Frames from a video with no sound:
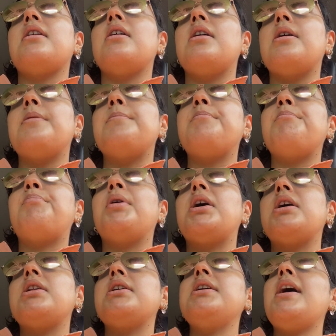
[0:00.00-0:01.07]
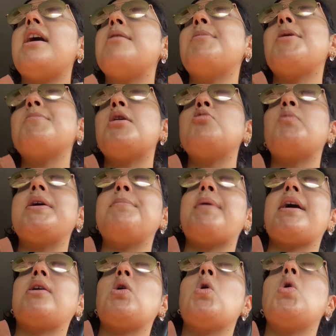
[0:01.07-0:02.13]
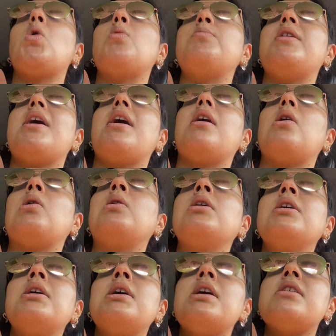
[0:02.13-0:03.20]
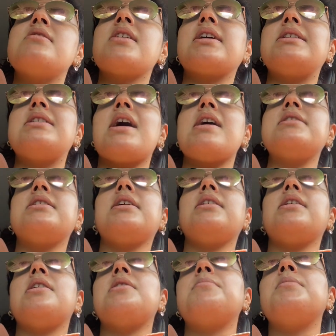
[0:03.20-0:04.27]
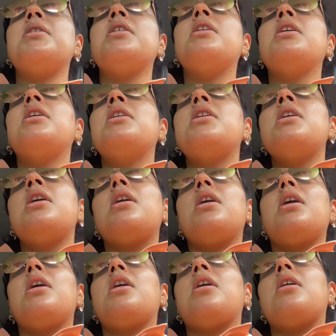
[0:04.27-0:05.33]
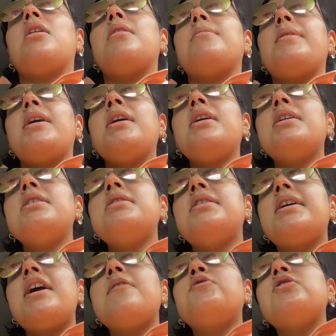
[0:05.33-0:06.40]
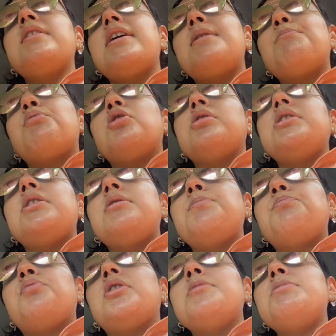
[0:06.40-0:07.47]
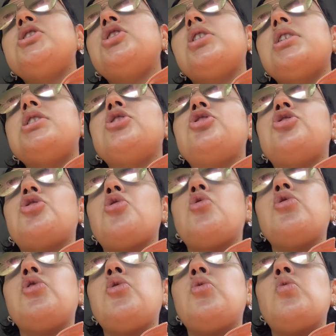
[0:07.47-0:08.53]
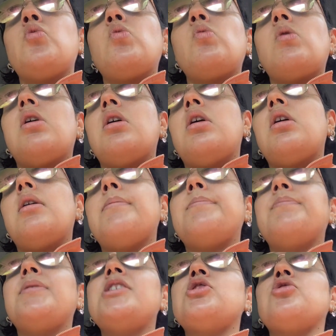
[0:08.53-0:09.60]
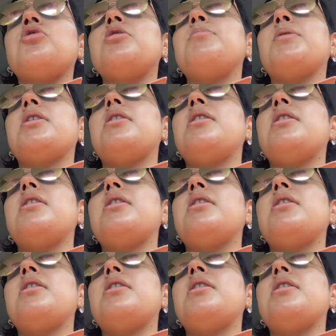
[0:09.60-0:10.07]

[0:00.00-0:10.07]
Um, but yeah, I'm on my way back home now. It's like 9 a.m. Um, and then after that, I'm pretty, pretty much going to show you, um, not show you, but